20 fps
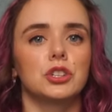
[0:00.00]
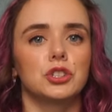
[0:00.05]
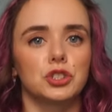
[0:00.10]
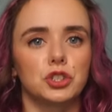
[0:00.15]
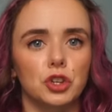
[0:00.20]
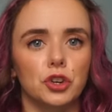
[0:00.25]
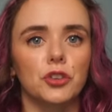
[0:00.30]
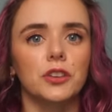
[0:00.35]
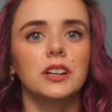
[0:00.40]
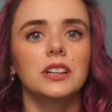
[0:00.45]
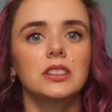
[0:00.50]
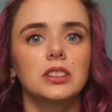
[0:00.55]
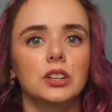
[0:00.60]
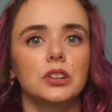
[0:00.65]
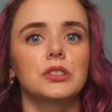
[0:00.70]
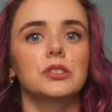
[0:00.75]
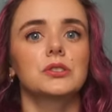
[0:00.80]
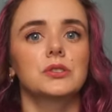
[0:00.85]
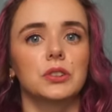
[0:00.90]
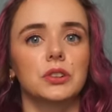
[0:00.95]
During
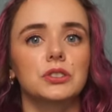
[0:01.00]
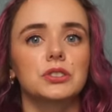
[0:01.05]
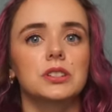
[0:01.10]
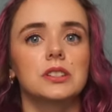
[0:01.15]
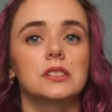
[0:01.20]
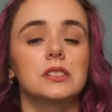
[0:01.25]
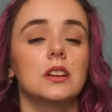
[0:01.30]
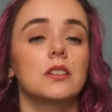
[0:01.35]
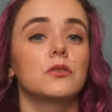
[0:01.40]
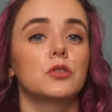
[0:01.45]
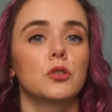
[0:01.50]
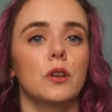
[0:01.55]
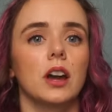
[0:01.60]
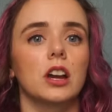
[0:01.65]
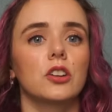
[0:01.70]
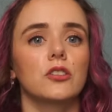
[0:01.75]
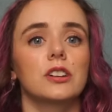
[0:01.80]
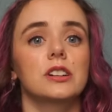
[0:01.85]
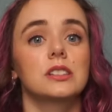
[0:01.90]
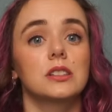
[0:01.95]
their searches of
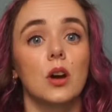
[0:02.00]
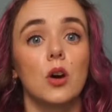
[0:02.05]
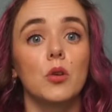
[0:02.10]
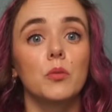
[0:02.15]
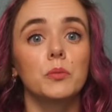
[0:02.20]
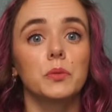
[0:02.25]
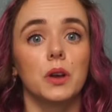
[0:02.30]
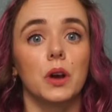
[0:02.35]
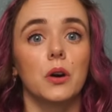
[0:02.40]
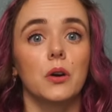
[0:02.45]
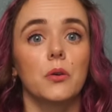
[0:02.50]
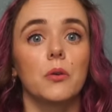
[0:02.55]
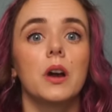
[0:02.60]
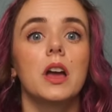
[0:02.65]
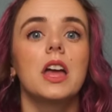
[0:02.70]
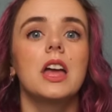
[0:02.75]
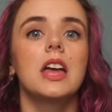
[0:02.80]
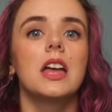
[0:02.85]
Gregory's home, though,